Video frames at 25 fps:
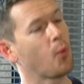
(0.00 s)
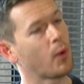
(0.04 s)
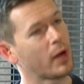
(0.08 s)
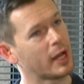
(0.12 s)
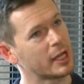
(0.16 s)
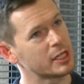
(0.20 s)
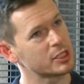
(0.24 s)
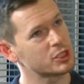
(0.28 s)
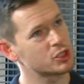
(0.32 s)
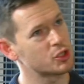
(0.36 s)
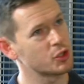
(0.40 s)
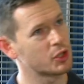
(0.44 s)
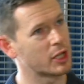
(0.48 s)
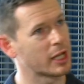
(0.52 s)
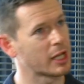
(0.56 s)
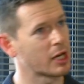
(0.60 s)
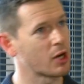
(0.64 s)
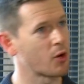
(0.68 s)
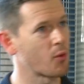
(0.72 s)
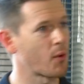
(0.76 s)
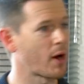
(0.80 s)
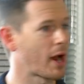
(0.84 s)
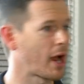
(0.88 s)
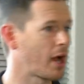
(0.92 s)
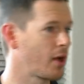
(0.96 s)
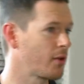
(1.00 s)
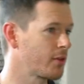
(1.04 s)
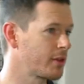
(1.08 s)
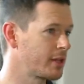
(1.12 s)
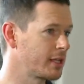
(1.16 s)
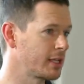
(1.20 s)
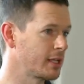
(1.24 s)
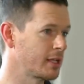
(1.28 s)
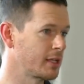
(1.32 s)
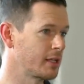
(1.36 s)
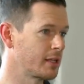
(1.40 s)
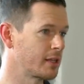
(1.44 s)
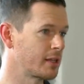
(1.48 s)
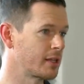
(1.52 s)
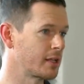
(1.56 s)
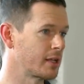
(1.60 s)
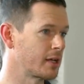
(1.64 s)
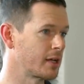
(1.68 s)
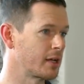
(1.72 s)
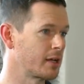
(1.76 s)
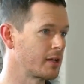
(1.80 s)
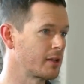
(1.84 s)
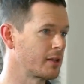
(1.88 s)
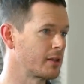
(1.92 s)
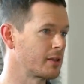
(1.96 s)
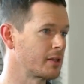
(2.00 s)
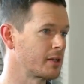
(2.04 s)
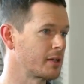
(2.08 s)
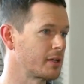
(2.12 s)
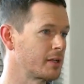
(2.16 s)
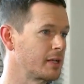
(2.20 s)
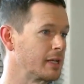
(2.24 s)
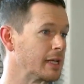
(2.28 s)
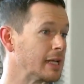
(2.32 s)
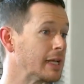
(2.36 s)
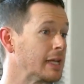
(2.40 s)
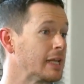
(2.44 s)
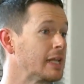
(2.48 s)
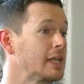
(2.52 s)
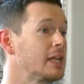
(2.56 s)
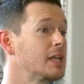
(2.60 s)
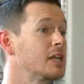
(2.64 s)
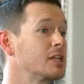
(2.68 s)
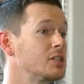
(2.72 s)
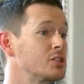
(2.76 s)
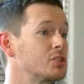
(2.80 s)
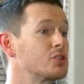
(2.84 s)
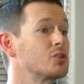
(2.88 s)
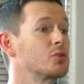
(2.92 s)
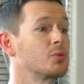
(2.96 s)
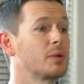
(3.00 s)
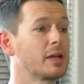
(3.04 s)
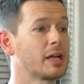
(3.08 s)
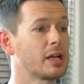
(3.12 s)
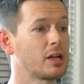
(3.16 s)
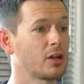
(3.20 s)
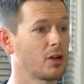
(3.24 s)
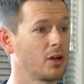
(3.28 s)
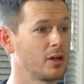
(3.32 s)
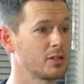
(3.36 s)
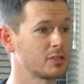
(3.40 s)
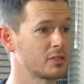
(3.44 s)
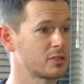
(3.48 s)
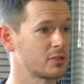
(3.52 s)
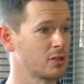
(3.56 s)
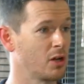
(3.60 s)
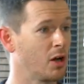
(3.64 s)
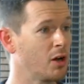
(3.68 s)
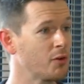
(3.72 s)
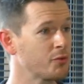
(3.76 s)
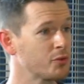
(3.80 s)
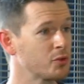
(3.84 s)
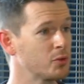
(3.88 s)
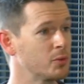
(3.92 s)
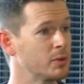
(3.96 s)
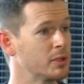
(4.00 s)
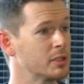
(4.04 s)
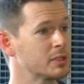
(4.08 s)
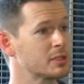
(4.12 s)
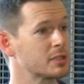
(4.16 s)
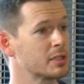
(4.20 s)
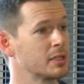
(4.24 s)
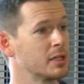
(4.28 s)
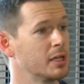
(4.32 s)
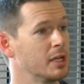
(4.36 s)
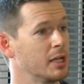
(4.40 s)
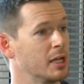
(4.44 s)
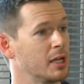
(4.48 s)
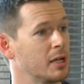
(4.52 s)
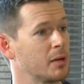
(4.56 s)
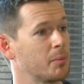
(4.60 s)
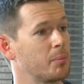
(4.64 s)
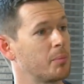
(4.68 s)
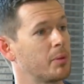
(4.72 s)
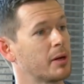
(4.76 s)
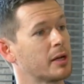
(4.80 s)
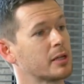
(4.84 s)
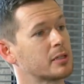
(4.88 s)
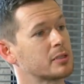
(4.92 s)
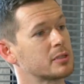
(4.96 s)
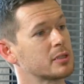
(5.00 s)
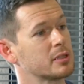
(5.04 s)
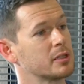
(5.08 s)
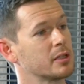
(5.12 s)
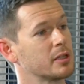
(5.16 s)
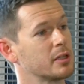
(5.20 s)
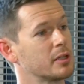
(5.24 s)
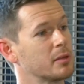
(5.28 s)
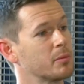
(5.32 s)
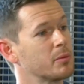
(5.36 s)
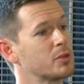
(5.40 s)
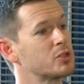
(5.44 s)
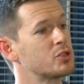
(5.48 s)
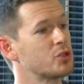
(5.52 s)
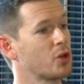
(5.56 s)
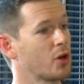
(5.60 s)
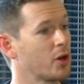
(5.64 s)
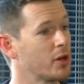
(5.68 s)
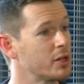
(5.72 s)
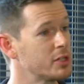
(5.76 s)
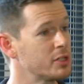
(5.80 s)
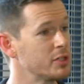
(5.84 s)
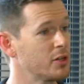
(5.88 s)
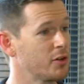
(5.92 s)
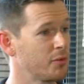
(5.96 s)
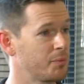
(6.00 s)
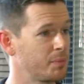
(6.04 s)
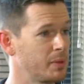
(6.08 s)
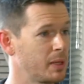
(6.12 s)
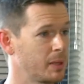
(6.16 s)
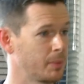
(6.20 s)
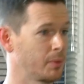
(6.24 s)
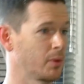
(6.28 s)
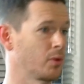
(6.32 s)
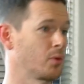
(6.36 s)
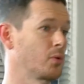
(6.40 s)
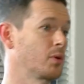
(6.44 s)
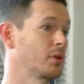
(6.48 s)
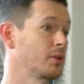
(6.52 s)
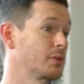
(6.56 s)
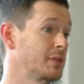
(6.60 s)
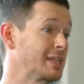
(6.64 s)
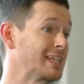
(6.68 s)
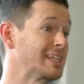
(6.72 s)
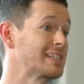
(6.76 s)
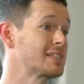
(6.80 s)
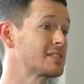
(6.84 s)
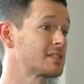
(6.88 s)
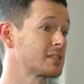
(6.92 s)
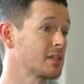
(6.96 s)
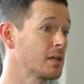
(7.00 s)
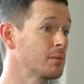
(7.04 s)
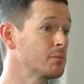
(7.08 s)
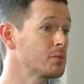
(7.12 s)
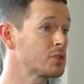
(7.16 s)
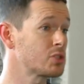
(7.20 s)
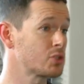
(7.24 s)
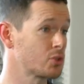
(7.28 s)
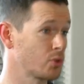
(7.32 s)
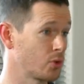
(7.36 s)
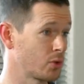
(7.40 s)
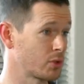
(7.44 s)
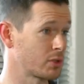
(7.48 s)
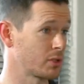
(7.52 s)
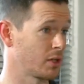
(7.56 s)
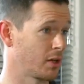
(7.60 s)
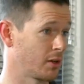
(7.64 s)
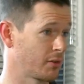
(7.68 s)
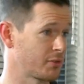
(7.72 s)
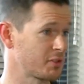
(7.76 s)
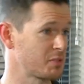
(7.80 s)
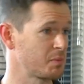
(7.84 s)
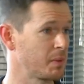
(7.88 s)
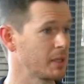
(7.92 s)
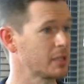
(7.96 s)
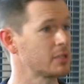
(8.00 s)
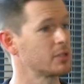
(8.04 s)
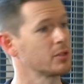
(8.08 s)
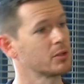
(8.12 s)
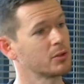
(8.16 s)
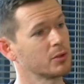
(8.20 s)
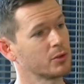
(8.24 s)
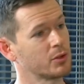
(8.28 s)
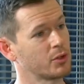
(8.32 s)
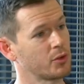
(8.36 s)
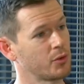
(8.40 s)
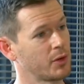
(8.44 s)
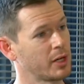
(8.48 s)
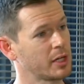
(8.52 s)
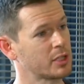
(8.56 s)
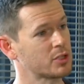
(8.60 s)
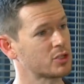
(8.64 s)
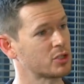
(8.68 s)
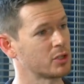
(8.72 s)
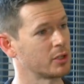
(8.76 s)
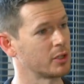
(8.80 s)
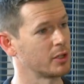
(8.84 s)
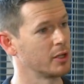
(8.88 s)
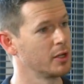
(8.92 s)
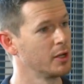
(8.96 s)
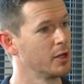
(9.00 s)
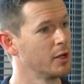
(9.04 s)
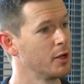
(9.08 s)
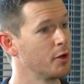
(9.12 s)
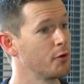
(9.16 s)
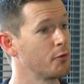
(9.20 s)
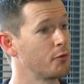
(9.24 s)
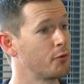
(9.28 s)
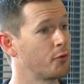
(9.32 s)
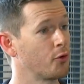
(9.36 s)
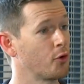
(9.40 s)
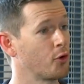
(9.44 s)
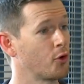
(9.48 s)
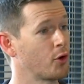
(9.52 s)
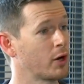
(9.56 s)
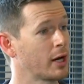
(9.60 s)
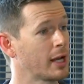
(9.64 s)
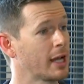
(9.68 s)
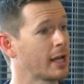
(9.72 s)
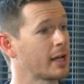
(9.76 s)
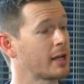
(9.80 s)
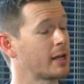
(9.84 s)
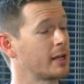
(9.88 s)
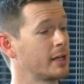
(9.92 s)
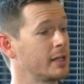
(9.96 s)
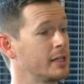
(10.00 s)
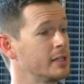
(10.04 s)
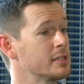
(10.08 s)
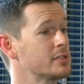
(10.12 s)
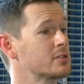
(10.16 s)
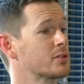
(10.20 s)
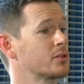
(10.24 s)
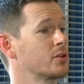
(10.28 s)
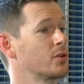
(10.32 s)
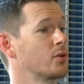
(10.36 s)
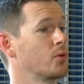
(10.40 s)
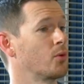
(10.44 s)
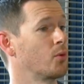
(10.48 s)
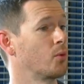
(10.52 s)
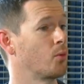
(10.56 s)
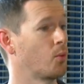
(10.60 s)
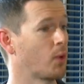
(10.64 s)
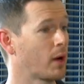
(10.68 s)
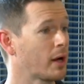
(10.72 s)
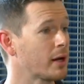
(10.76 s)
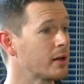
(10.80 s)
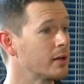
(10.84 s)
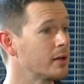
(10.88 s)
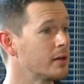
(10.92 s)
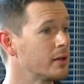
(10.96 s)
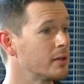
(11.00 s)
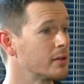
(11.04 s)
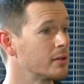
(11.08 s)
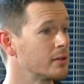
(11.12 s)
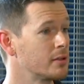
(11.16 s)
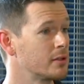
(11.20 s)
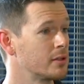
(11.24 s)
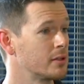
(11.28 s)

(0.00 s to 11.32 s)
ways to get around the need to wear glasses afterwards, but the majority of people will need some sort of spectacle correction for at least one